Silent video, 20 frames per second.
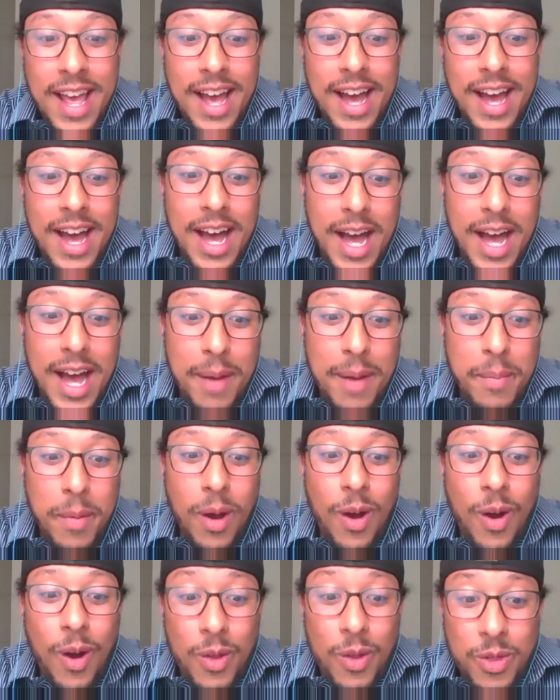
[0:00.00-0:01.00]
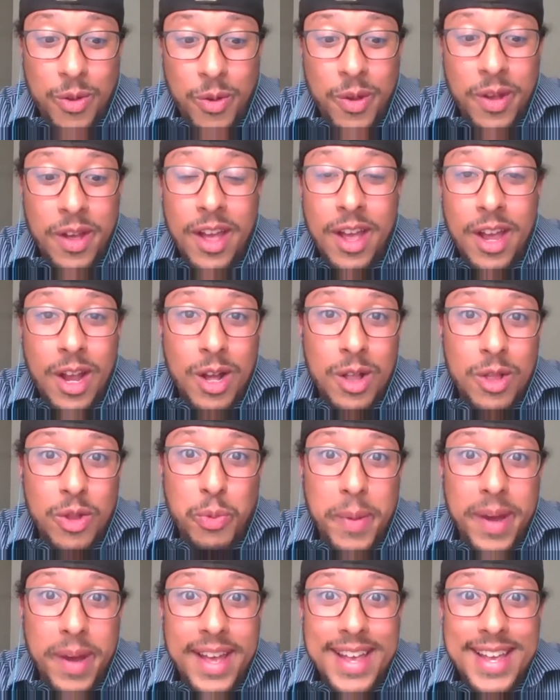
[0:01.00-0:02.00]
Arthur
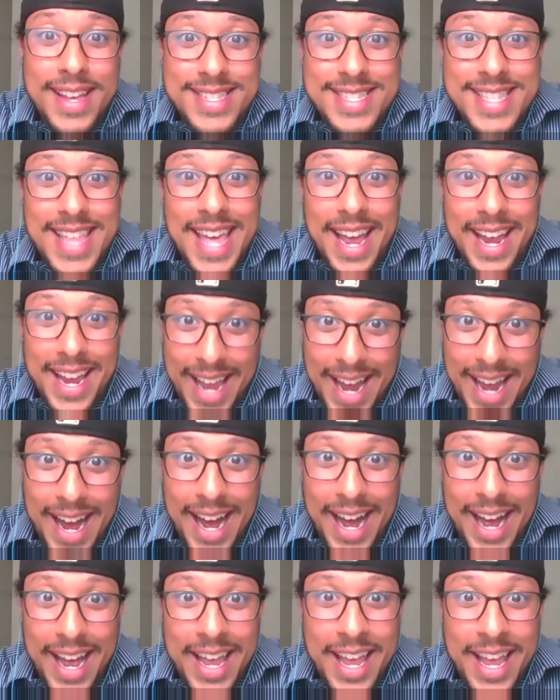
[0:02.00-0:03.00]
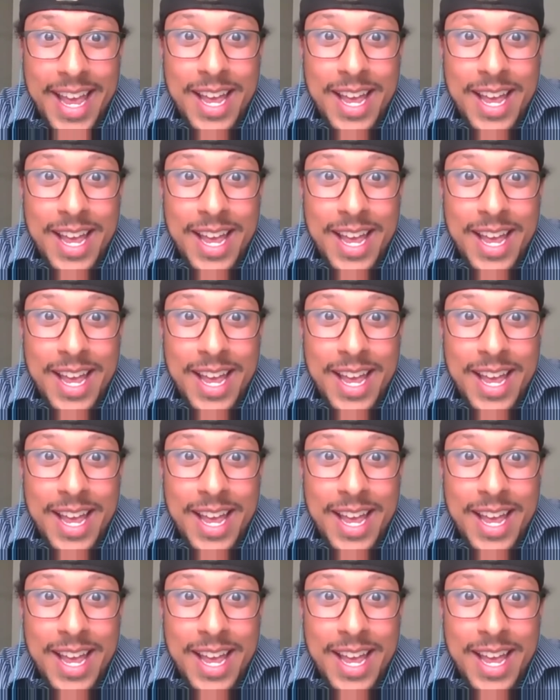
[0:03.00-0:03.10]
Kaluma is that guy.